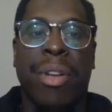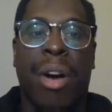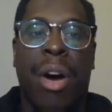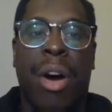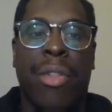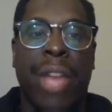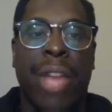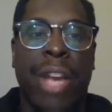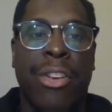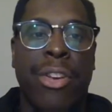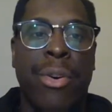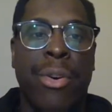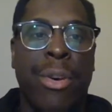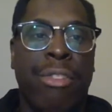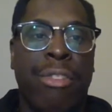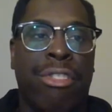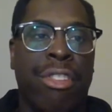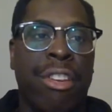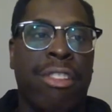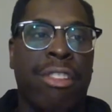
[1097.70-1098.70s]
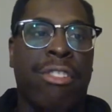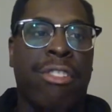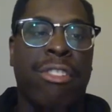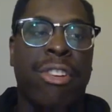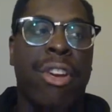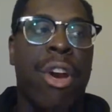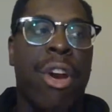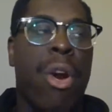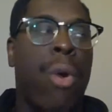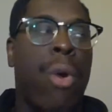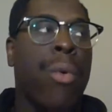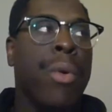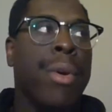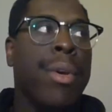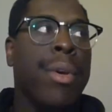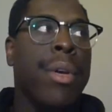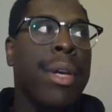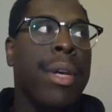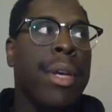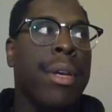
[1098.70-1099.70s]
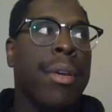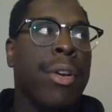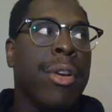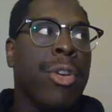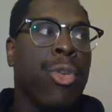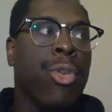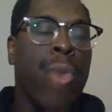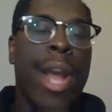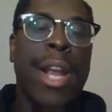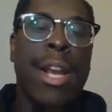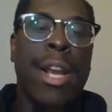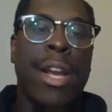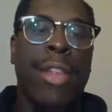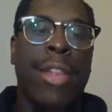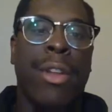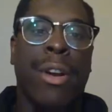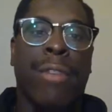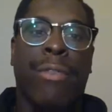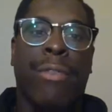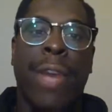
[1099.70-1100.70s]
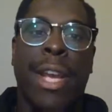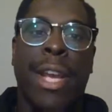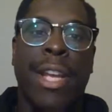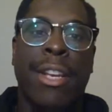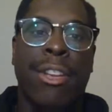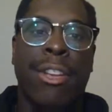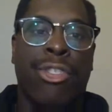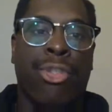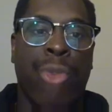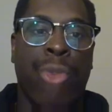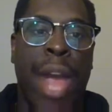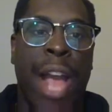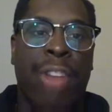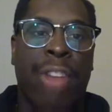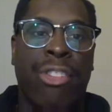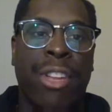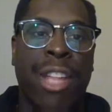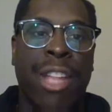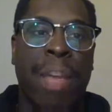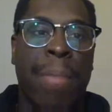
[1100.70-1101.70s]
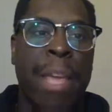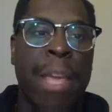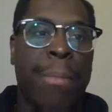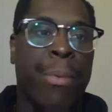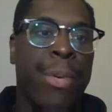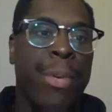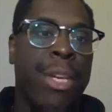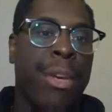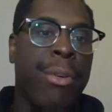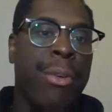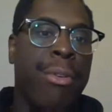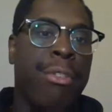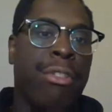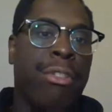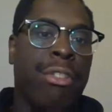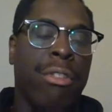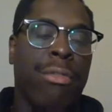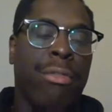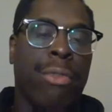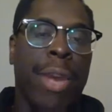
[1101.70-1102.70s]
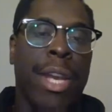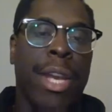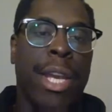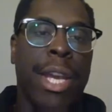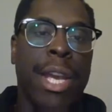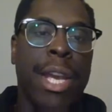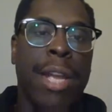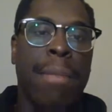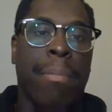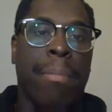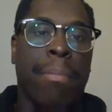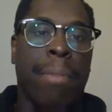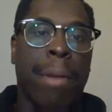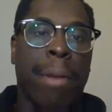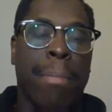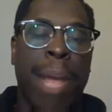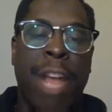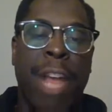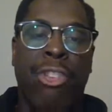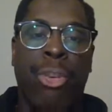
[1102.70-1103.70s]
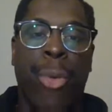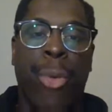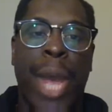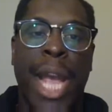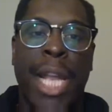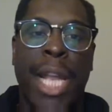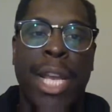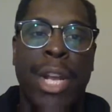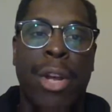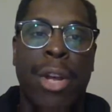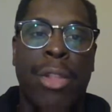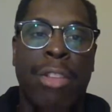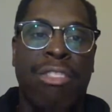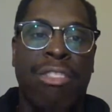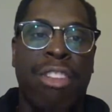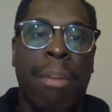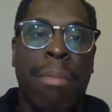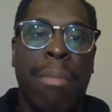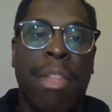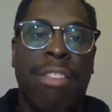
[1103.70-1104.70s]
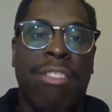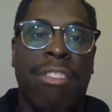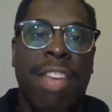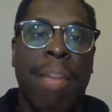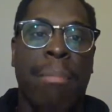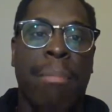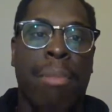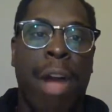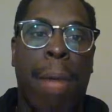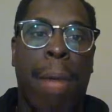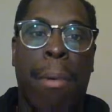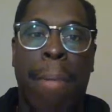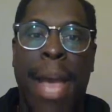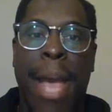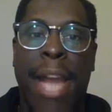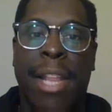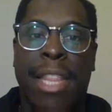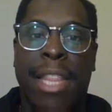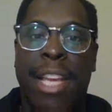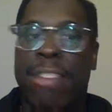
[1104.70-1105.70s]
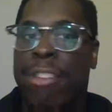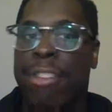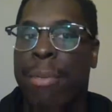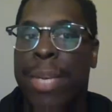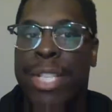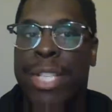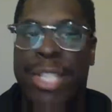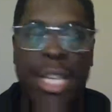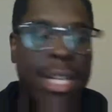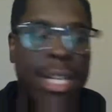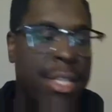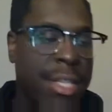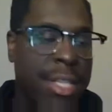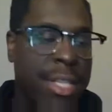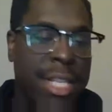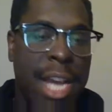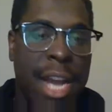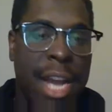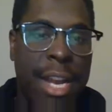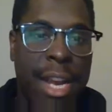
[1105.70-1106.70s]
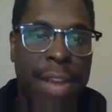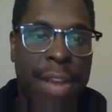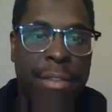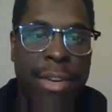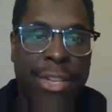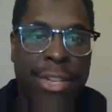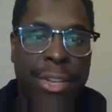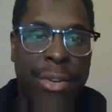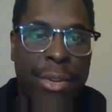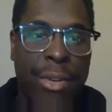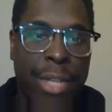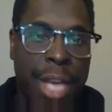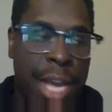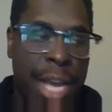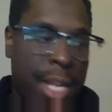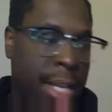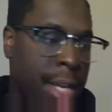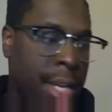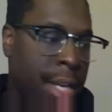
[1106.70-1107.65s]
they do is just create another freaking distraction that people use to freaking perpetuate some of the same problematic things that we see in society every single day.